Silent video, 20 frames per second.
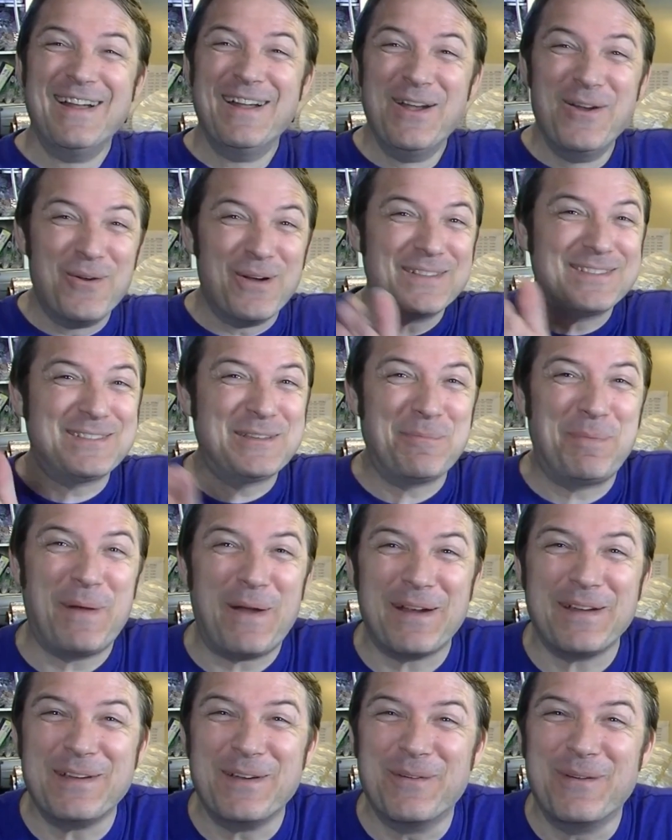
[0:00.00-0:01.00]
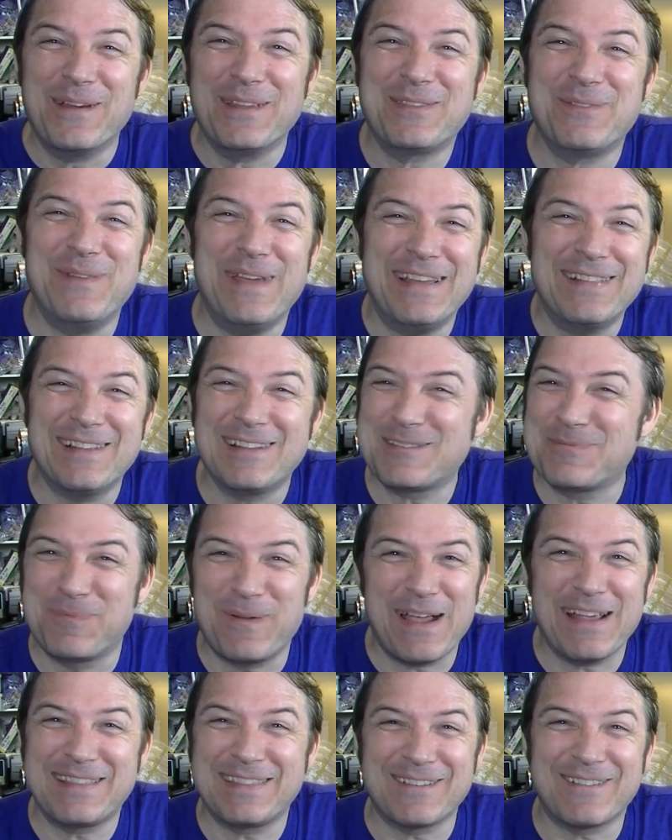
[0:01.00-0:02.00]
Who wants to partner with me? Let's
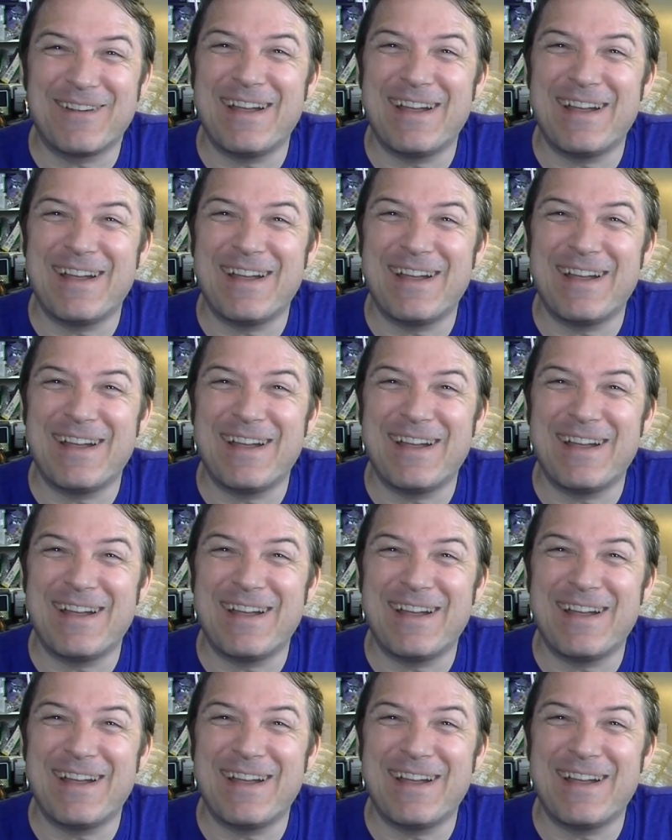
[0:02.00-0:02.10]
break the